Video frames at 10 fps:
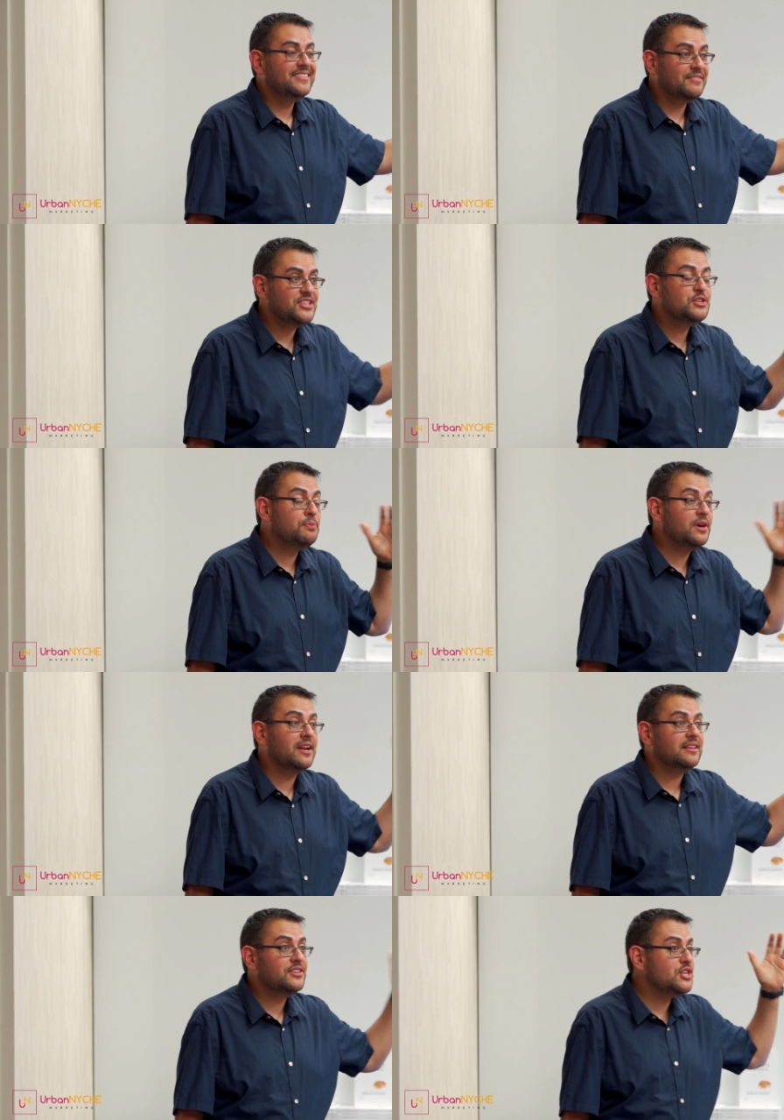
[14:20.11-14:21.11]
Right? She put
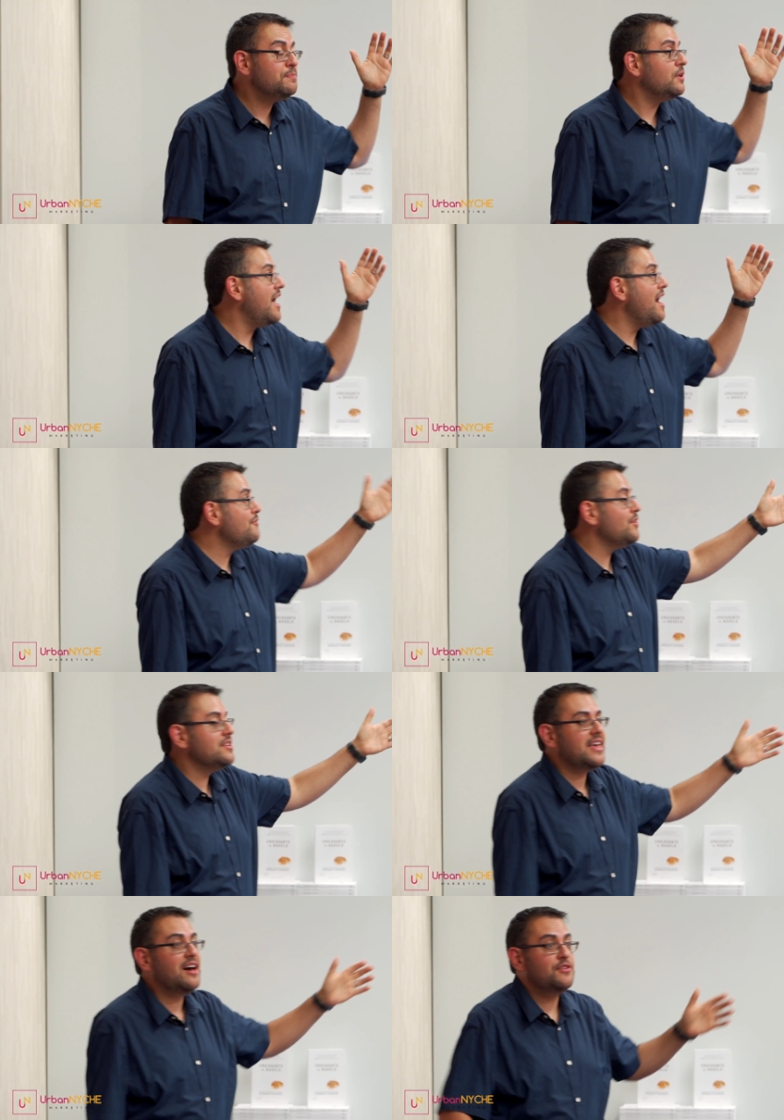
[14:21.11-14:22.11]
a she put effort
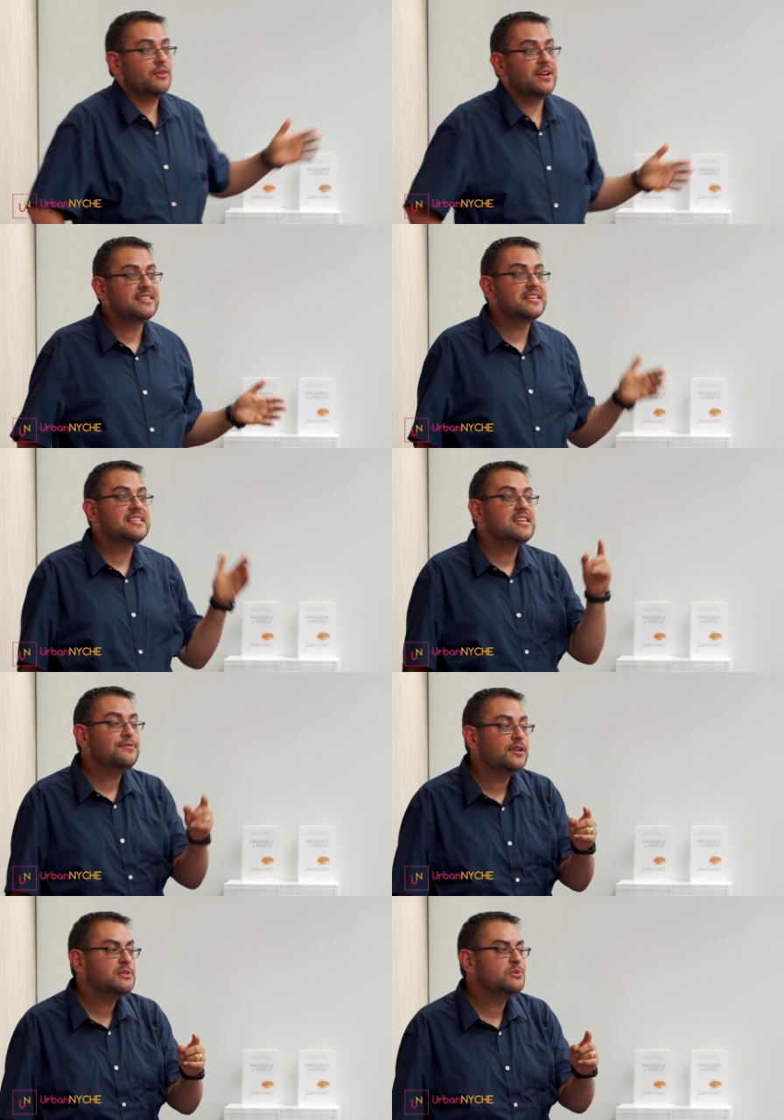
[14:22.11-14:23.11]
into the outfit, right? There's a
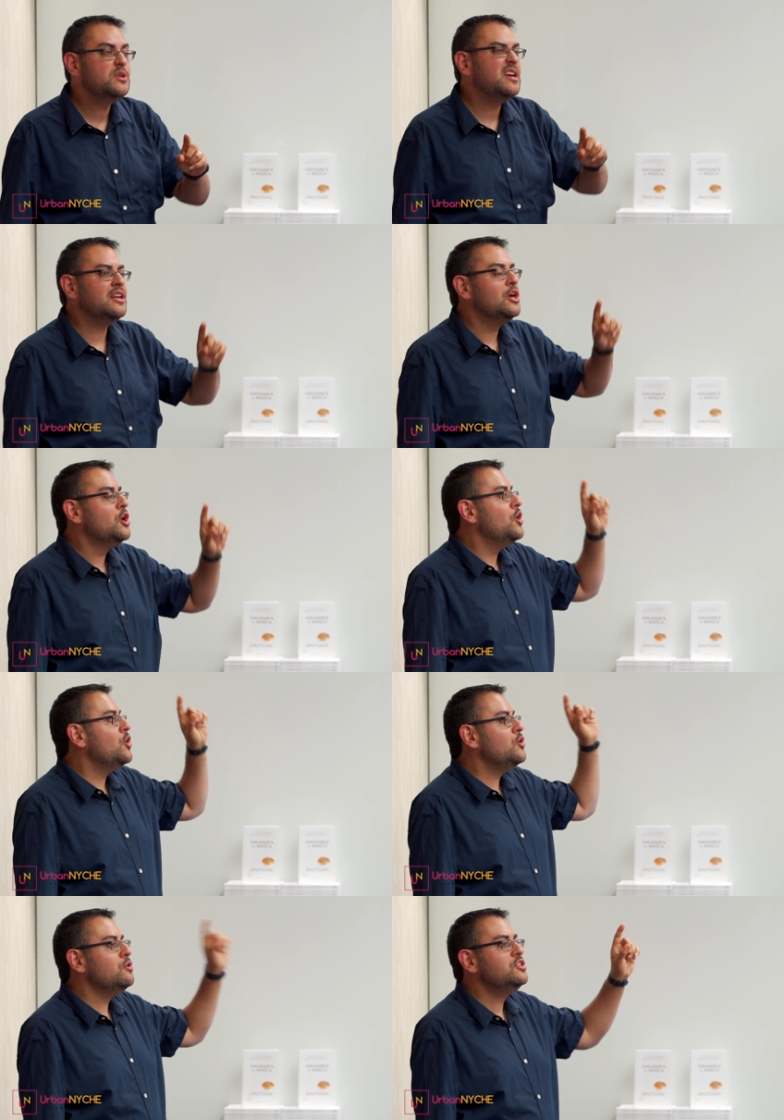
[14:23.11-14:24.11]
difference between
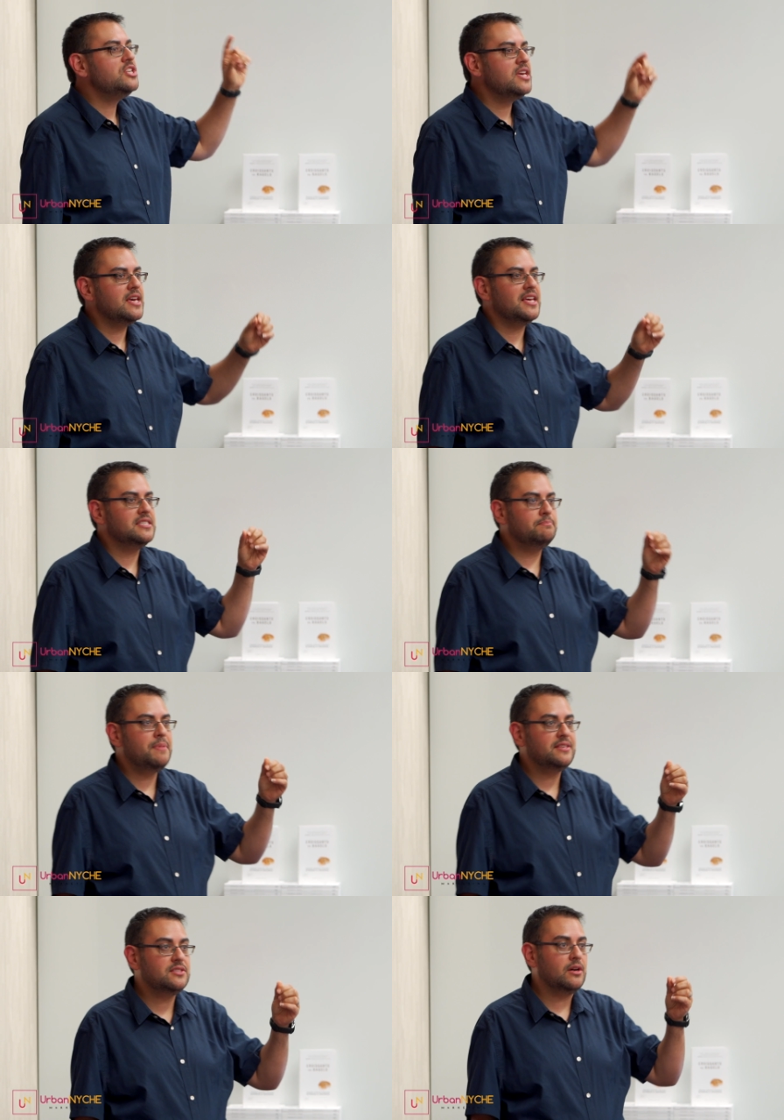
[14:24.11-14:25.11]
who she is
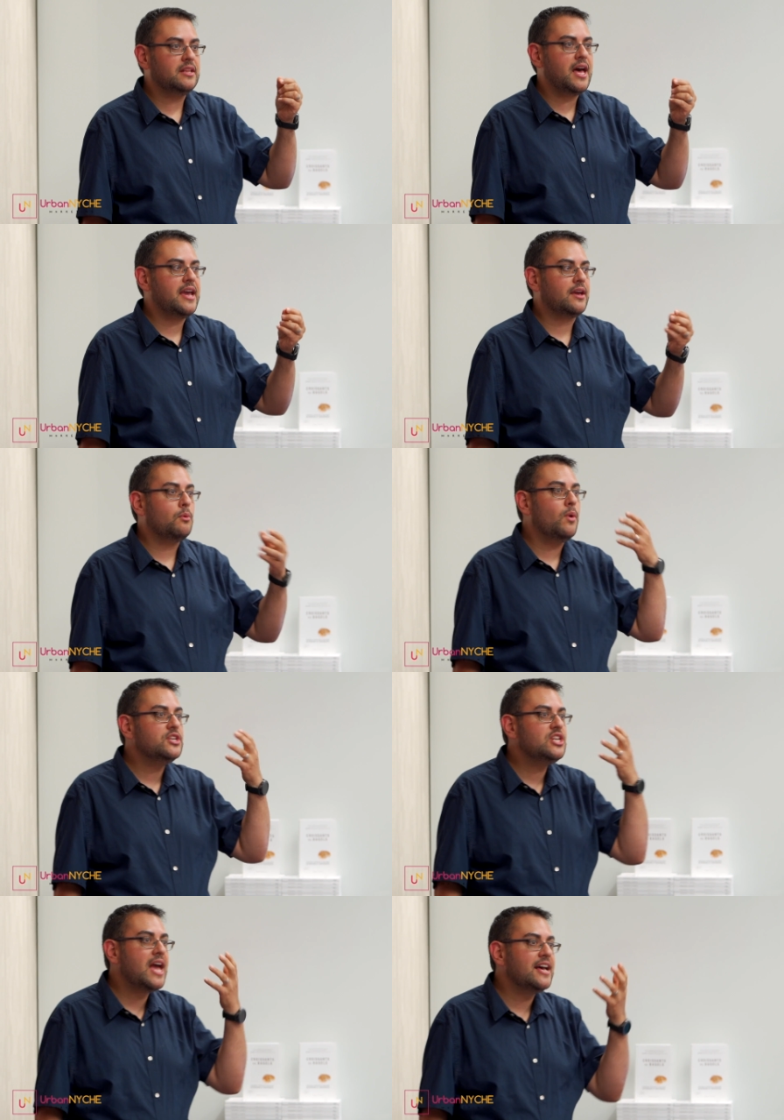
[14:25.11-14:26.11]
based on like
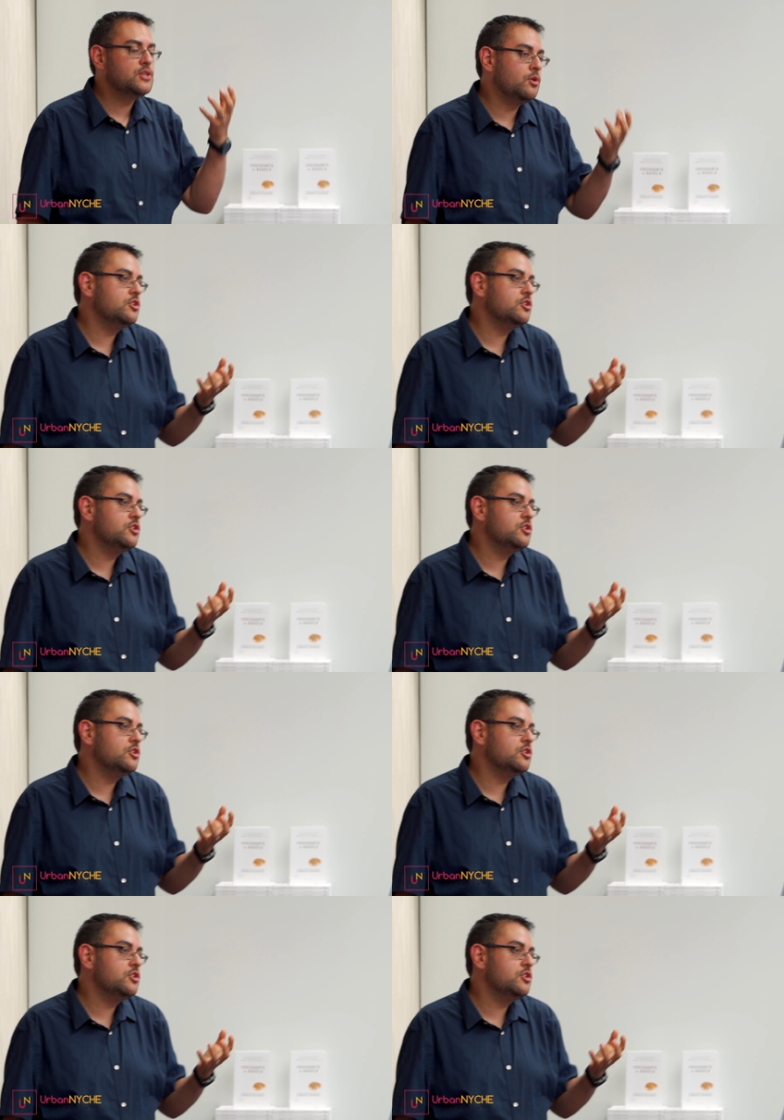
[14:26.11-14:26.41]
what she has no